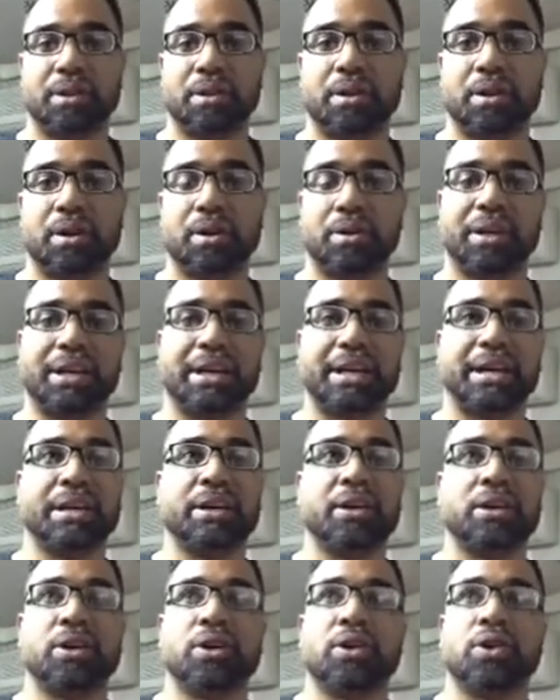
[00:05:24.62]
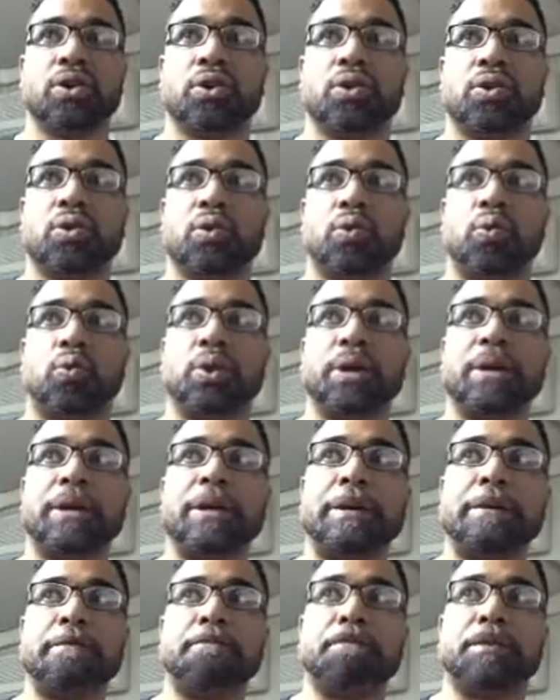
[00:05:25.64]
Okay?
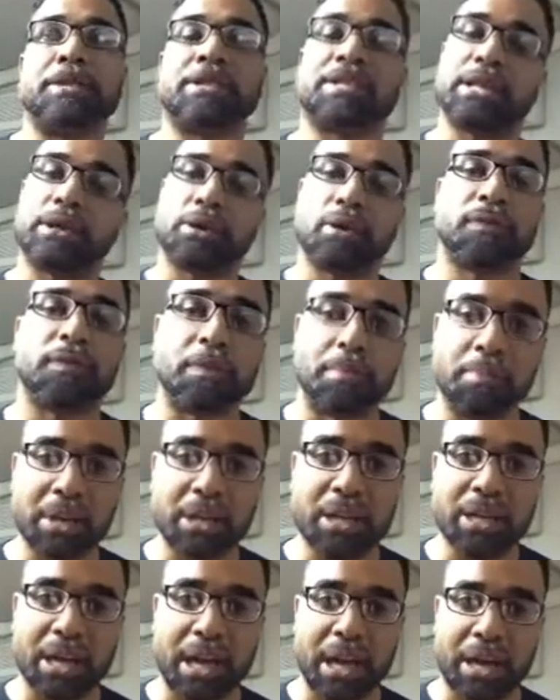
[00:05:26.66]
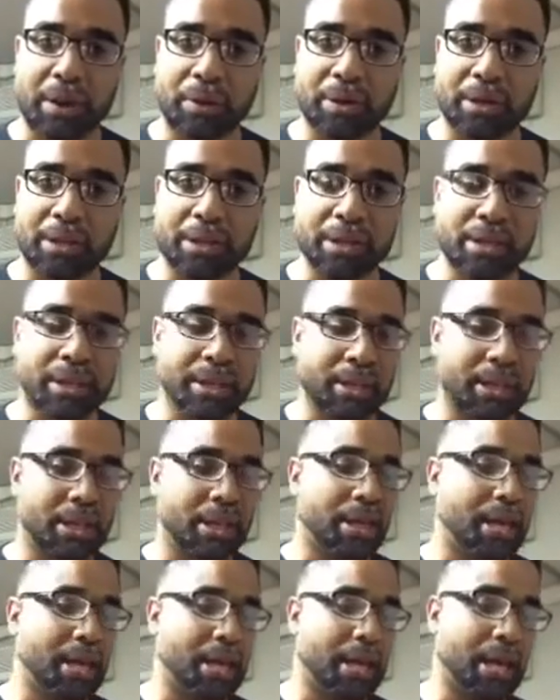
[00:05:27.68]
We settle for mediocrity,
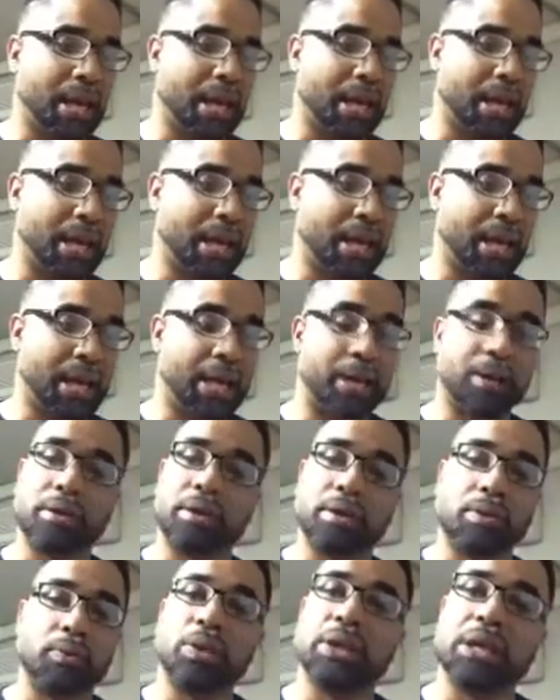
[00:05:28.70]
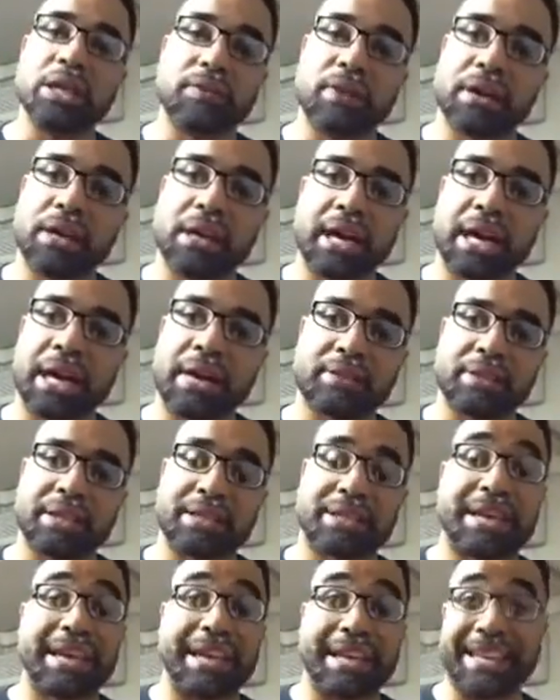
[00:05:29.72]
and we live our lives
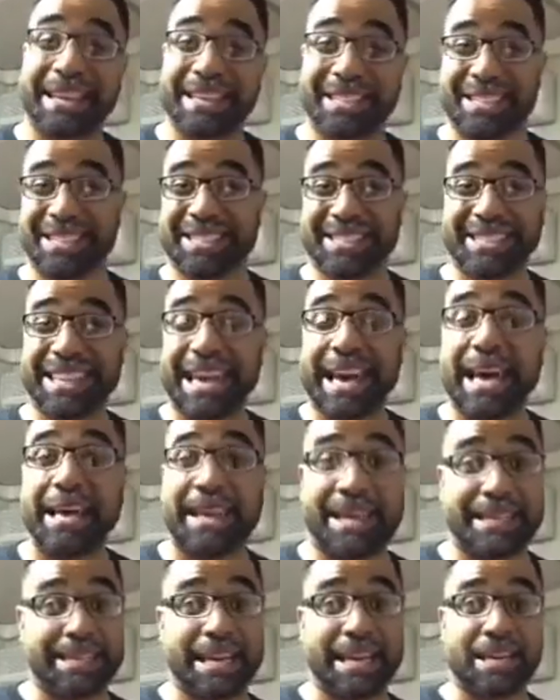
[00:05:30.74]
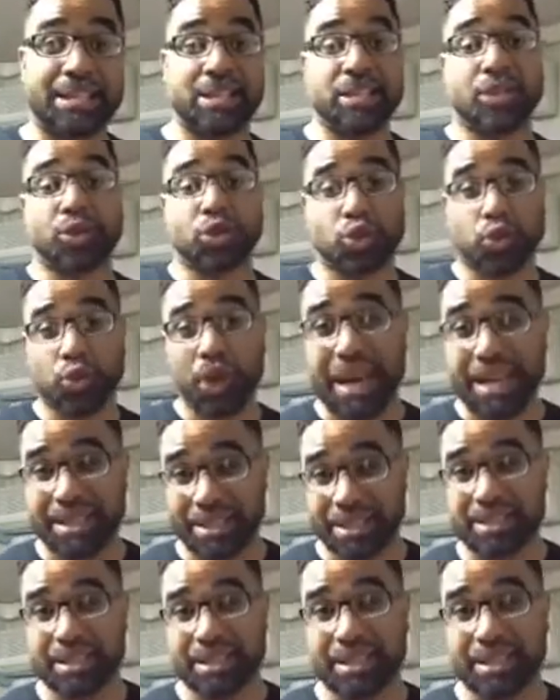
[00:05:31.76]
like that. And that's sad. That's actually a tragedy.